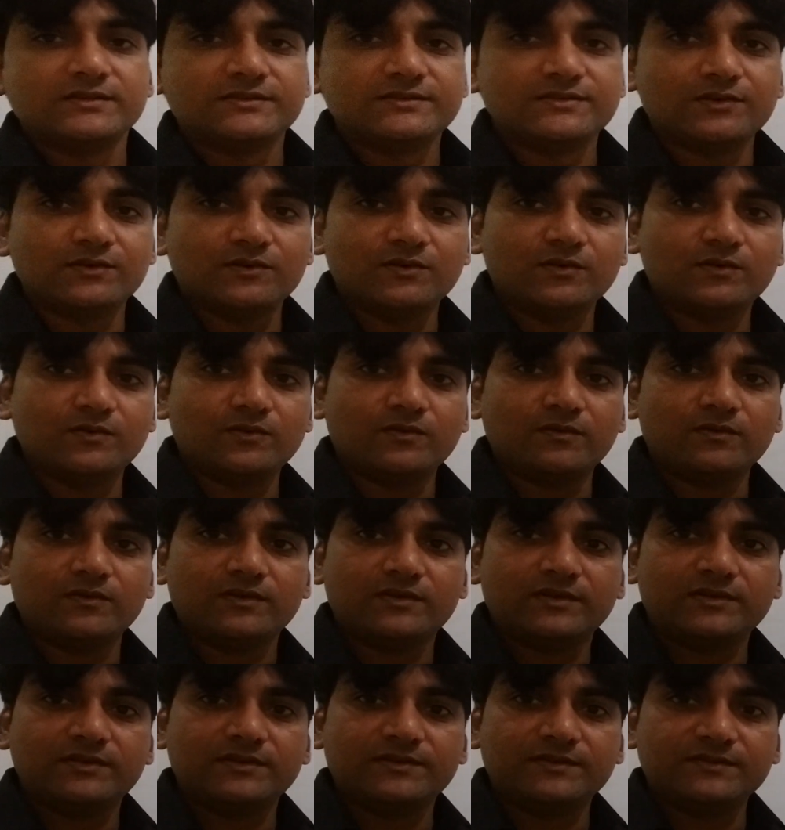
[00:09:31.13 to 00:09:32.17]
So
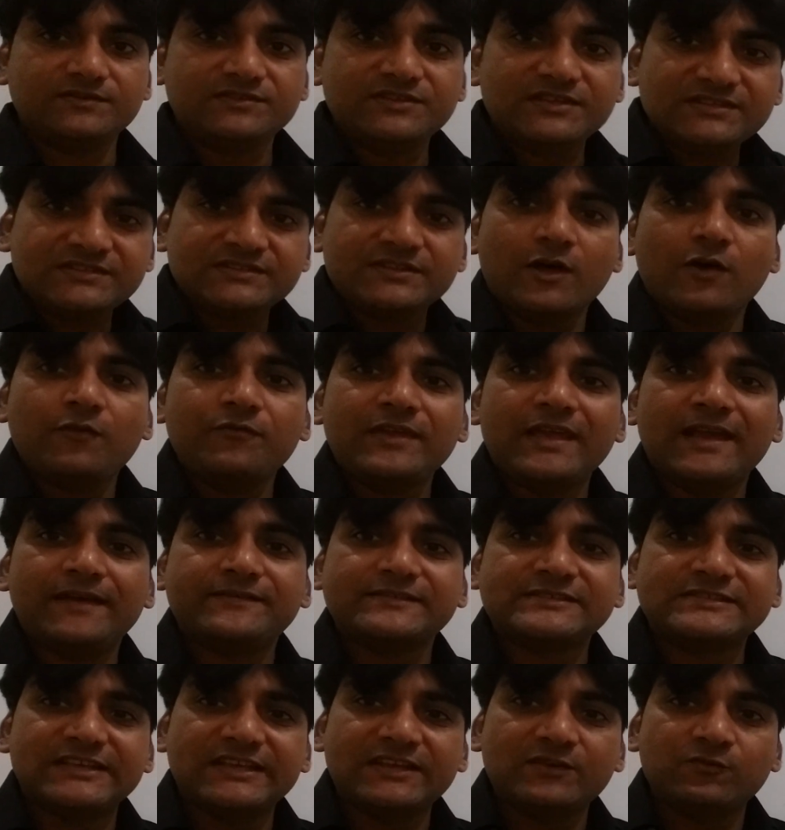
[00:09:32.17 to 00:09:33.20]
just now we
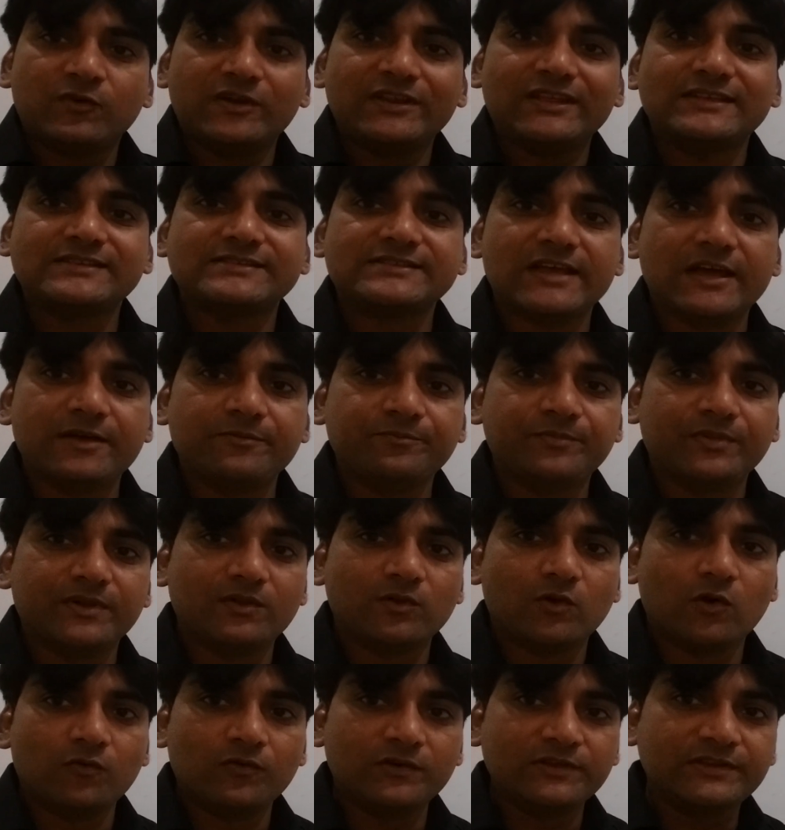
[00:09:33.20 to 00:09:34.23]
have seen one
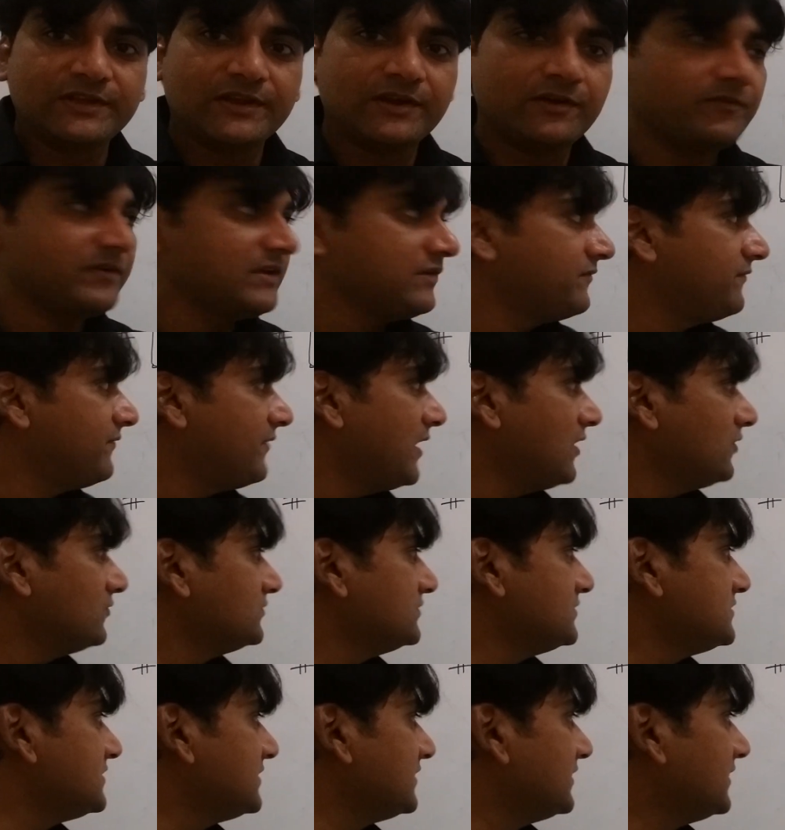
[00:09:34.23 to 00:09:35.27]
example. Over there we
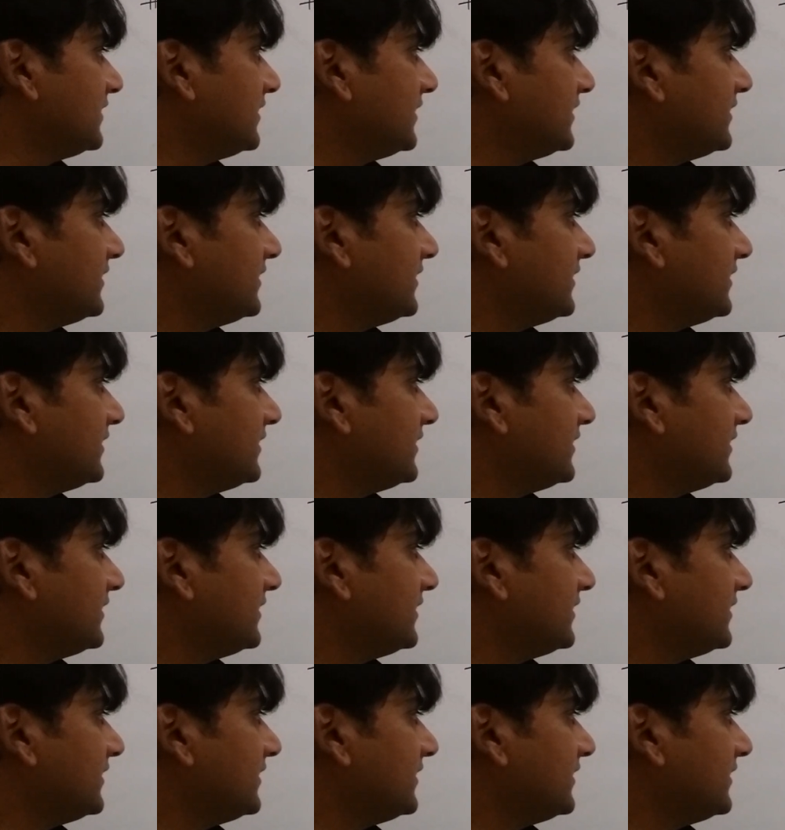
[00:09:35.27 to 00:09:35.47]
found